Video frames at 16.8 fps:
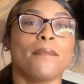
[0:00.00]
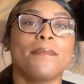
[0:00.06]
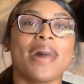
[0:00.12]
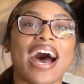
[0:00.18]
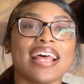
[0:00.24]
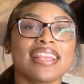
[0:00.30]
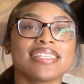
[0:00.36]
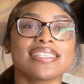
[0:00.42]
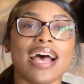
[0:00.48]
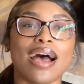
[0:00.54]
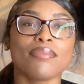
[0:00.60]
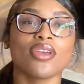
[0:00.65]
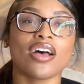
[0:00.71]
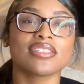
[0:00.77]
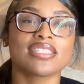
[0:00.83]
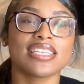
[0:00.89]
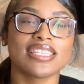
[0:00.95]
By the time
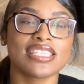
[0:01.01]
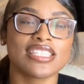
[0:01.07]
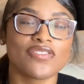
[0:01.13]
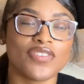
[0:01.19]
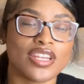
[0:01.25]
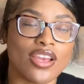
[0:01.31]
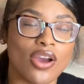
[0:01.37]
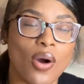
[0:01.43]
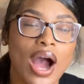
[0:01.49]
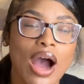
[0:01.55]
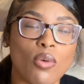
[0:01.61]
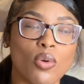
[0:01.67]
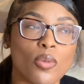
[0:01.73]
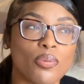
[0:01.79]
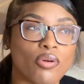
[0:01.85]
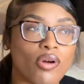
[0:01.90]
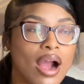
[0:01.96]
y'all see this video, I
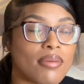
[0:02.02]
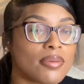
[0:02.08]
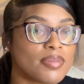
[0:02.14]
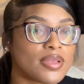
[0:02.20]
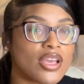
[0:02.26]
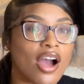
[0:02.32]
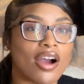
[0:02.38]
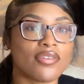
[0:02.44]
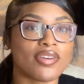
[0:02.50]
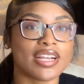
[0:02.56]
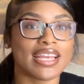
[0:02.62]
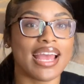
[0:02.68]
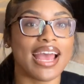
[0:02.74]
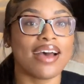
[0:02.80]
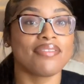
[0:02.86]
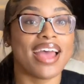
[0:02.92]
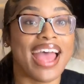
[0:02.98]
will probably already
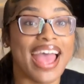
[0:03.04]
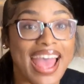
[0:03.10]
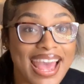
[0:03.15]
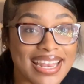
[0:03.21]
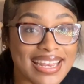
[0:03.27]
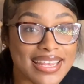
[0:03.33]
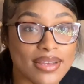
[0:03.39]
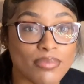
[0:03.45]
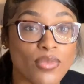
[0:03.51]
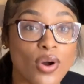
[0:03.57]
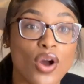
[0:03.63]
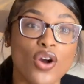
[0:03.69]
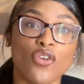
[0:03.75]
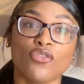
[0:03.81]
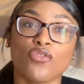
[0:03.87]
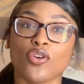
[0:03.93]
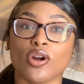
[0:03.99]
have had him
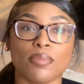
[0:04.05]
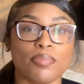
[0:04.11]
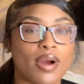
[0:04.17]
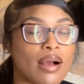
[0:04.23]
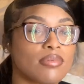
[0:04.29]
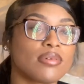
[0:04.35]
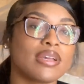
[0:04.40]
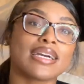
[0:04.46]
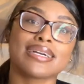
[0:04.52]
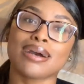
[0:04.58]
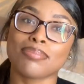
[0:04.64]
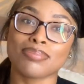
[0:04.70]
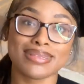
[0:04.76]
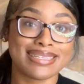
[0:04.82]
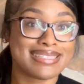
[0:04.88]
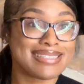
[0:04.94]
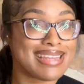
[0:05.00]
for probably a
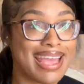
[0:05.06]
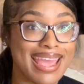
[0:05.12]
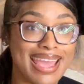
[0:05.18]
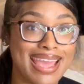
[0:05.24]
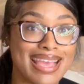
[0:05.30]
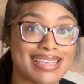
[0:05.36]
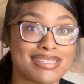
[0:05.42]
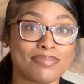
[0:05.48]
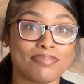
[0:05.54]
couple of days.